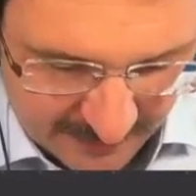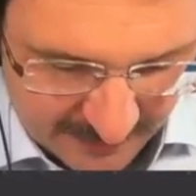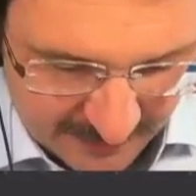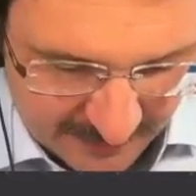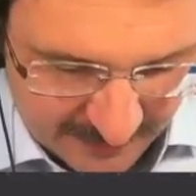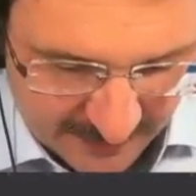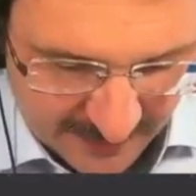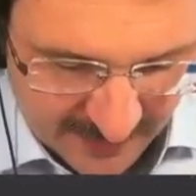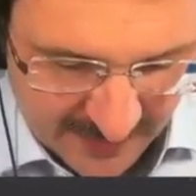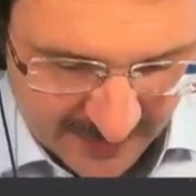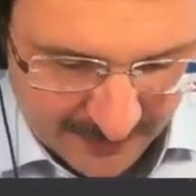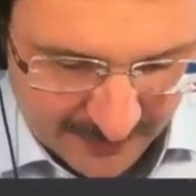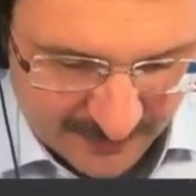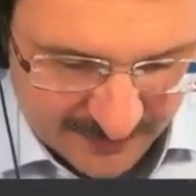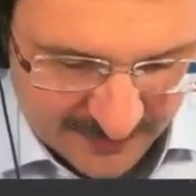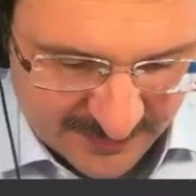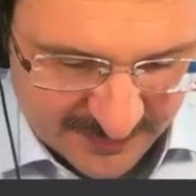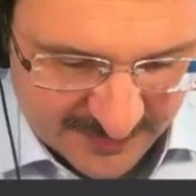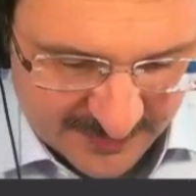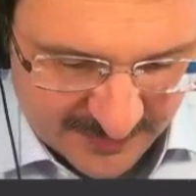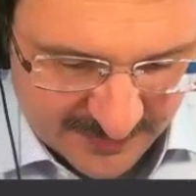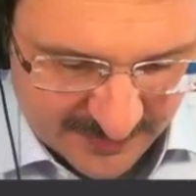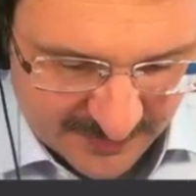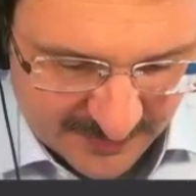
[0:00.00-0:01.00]

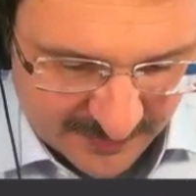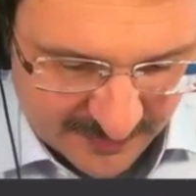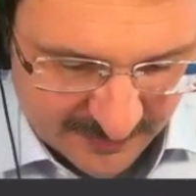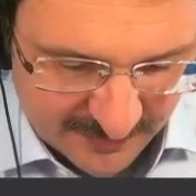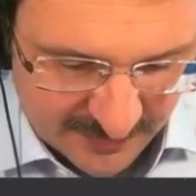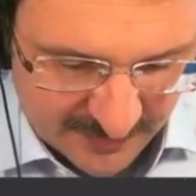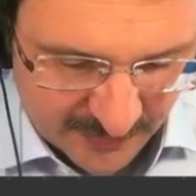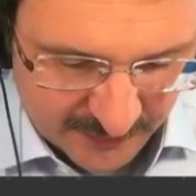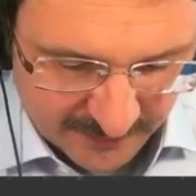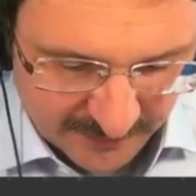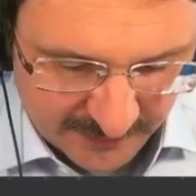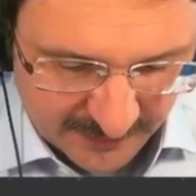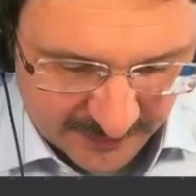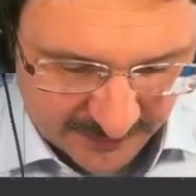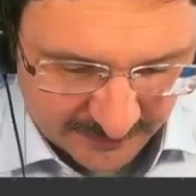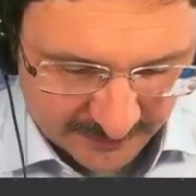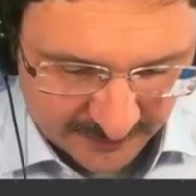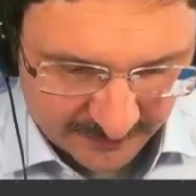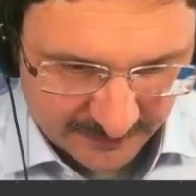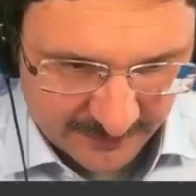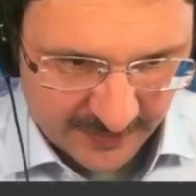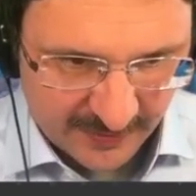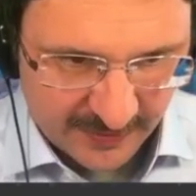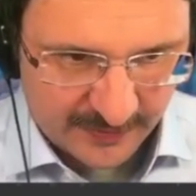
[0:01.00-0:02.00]
times the derivative
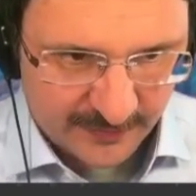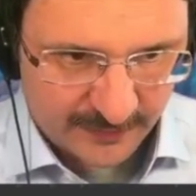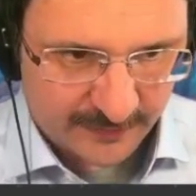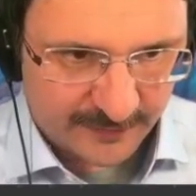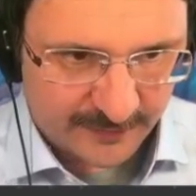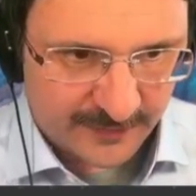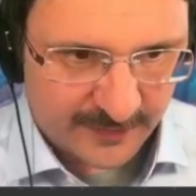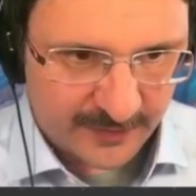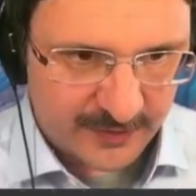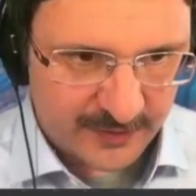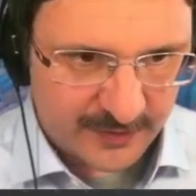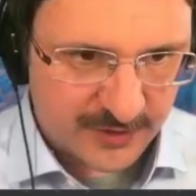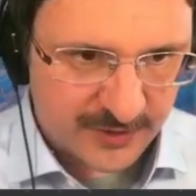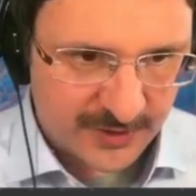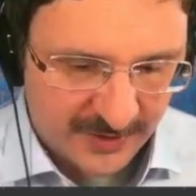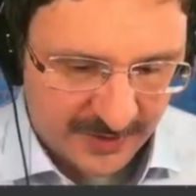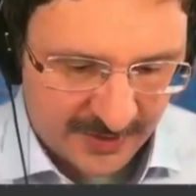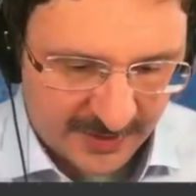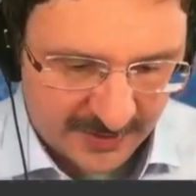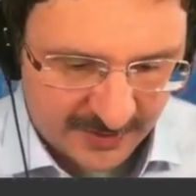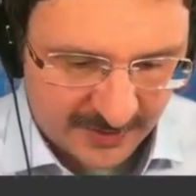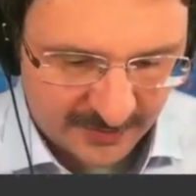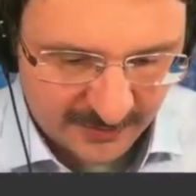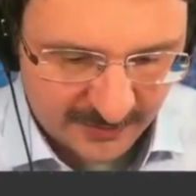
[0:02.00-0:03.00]
of the inner function
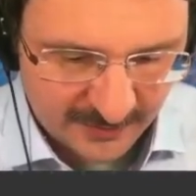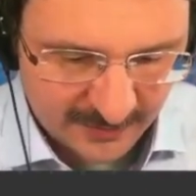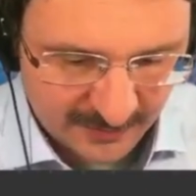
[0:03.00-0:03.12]
again.